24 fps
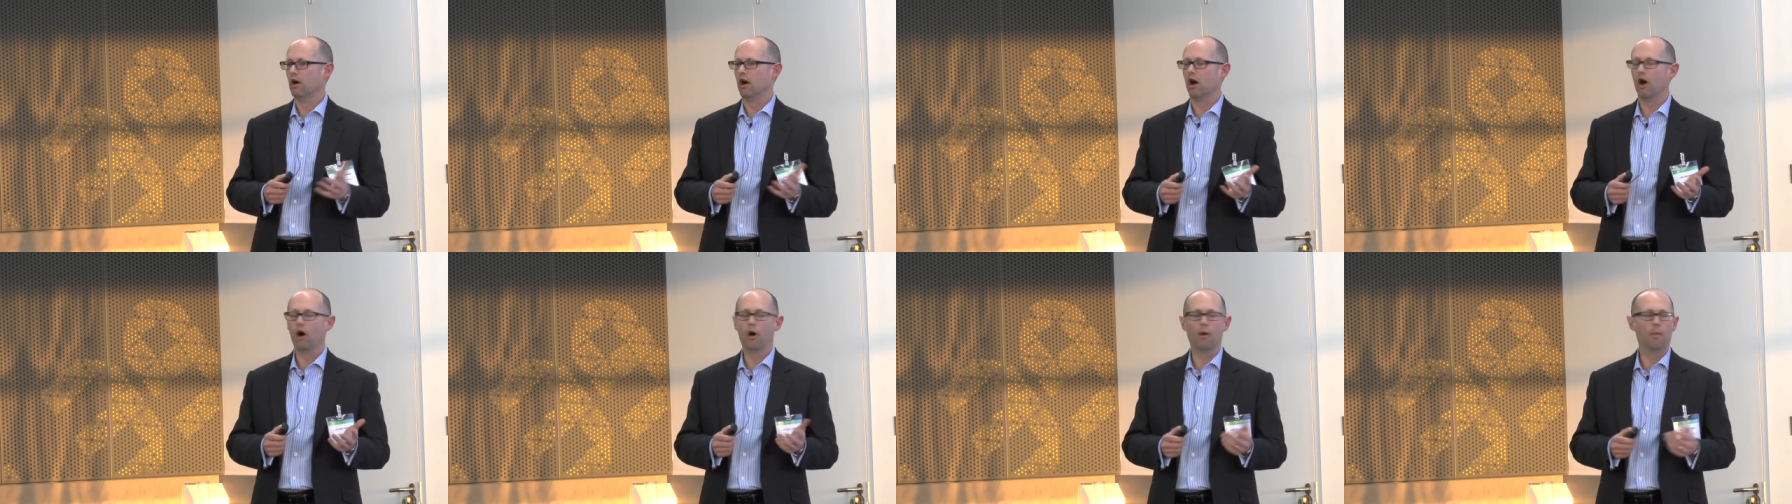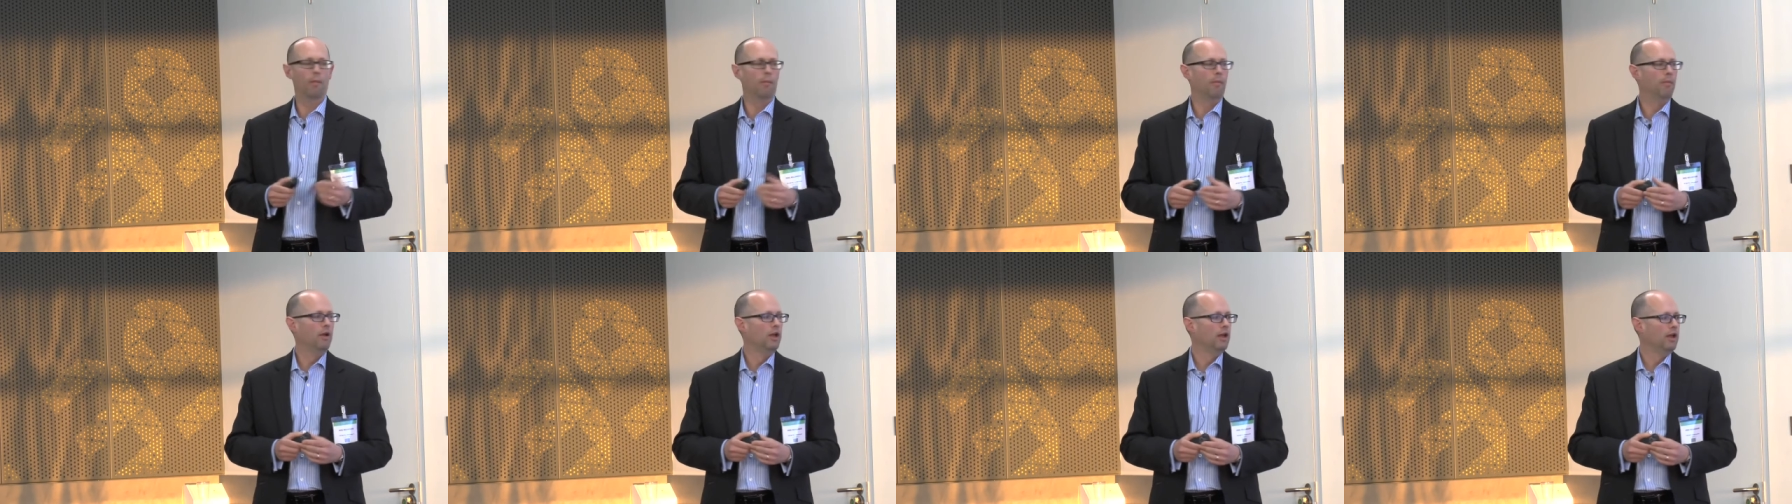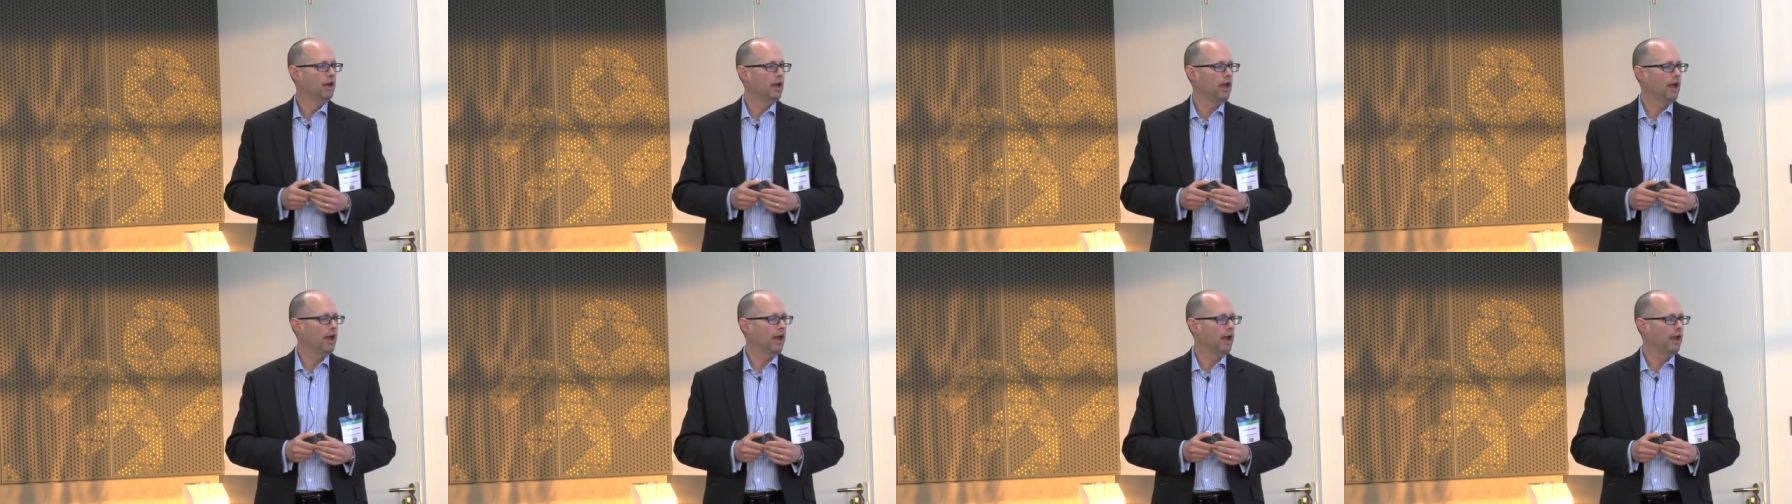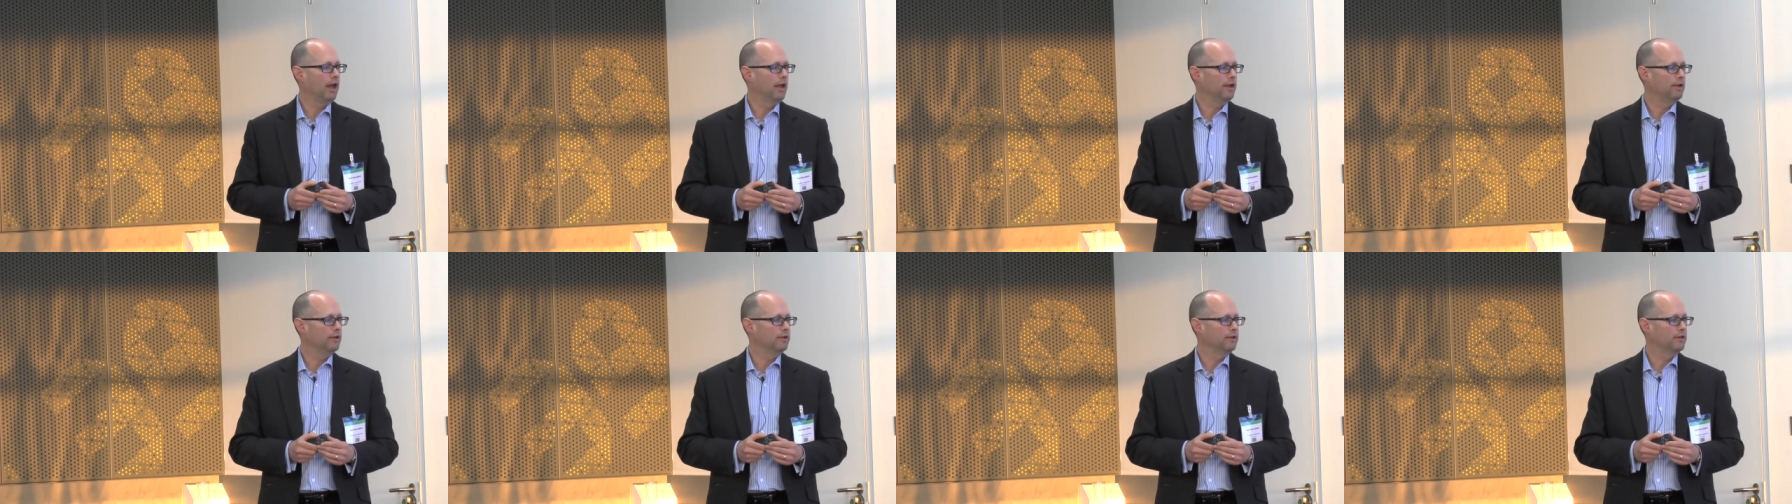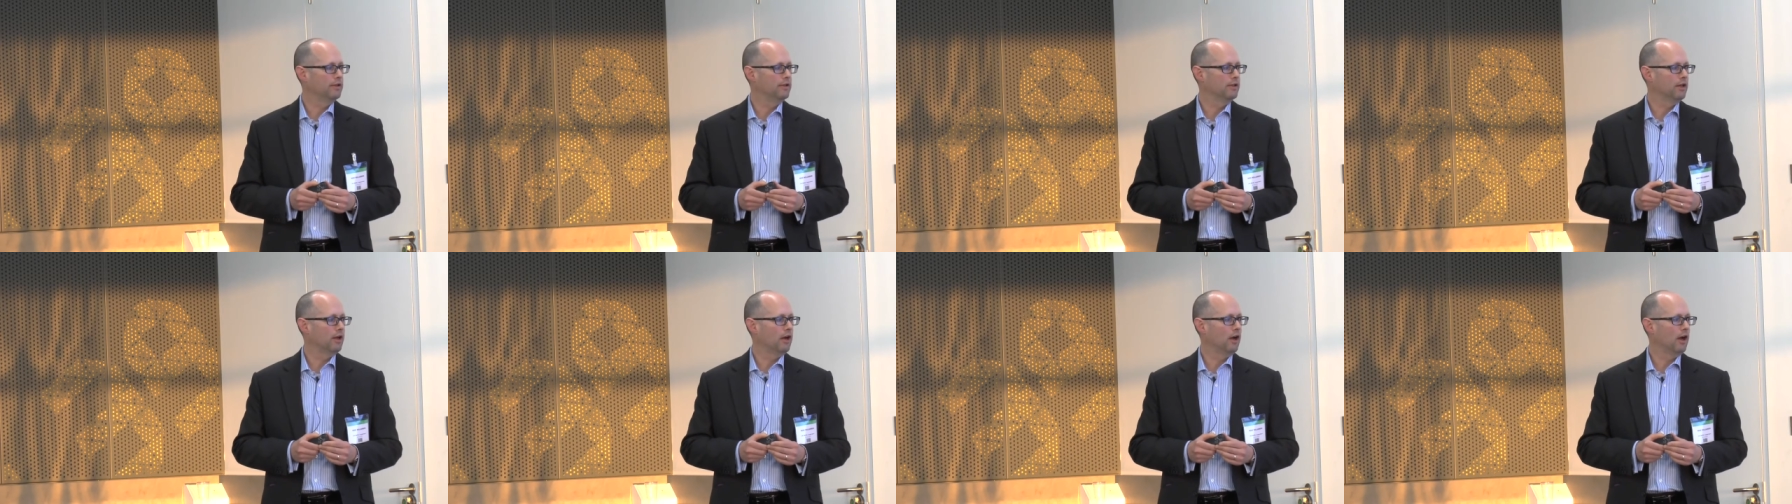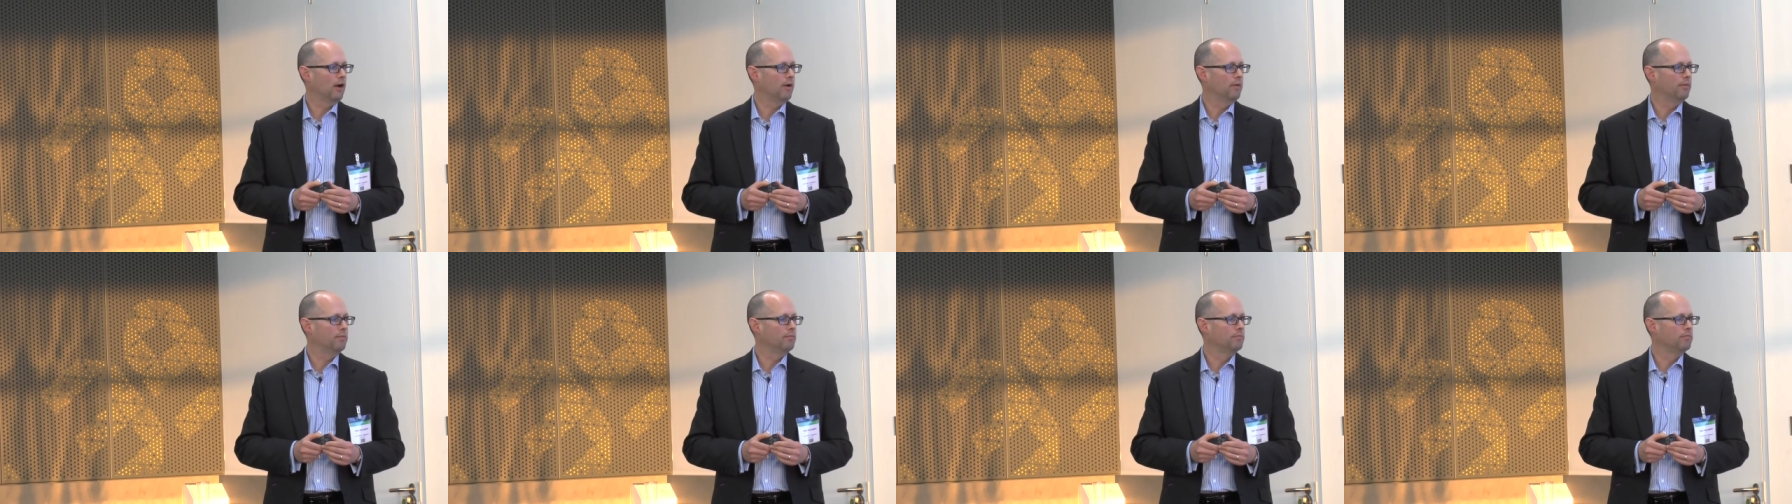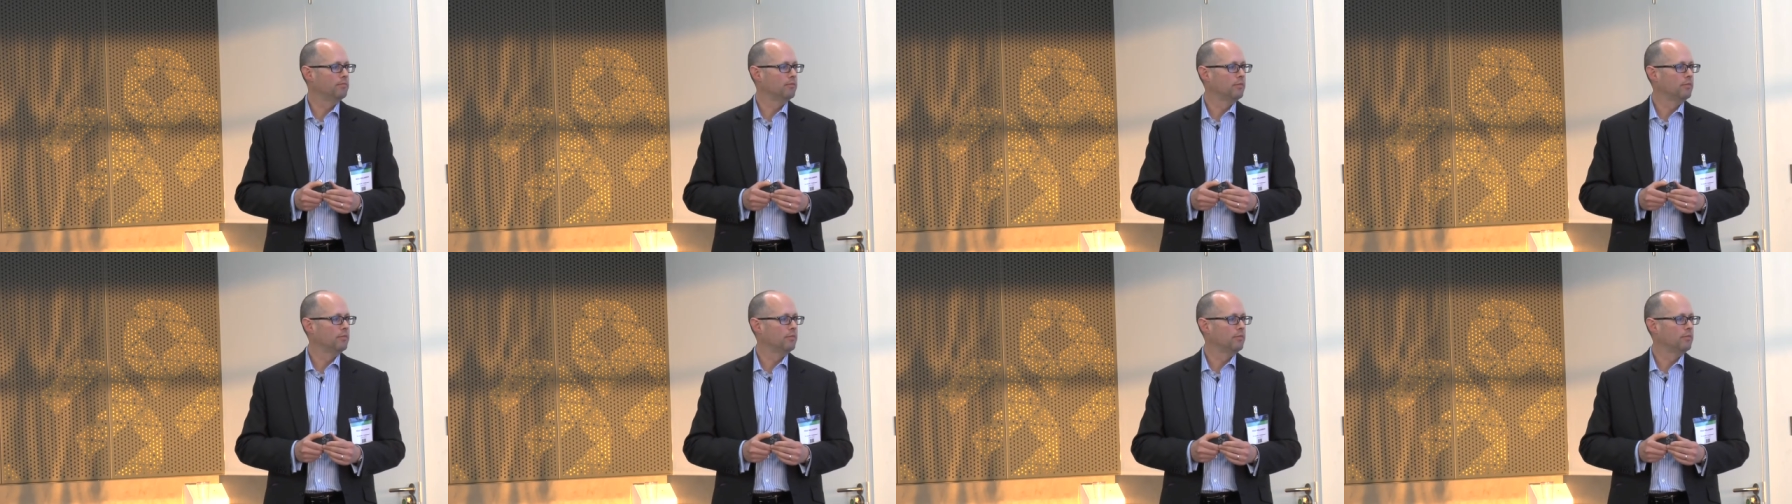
um, and uh,